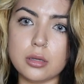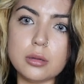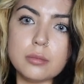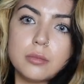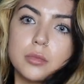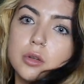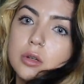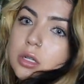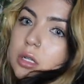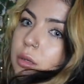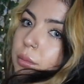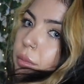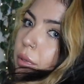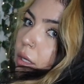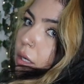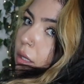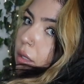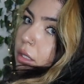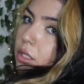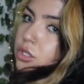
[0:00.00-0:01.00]
I'm going to
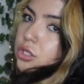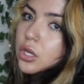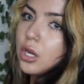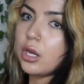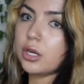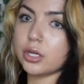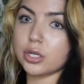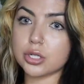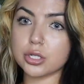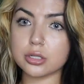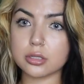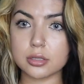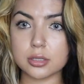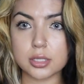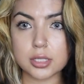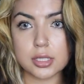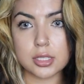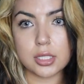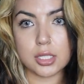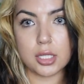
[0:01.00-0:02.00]
put on the joggers
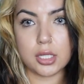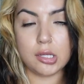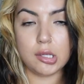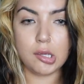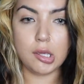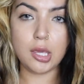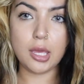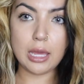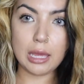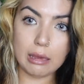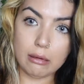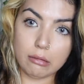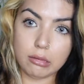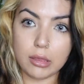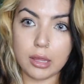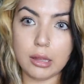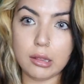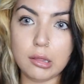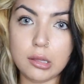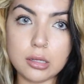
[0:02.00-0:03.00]
and see how
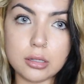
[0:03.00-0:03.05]
that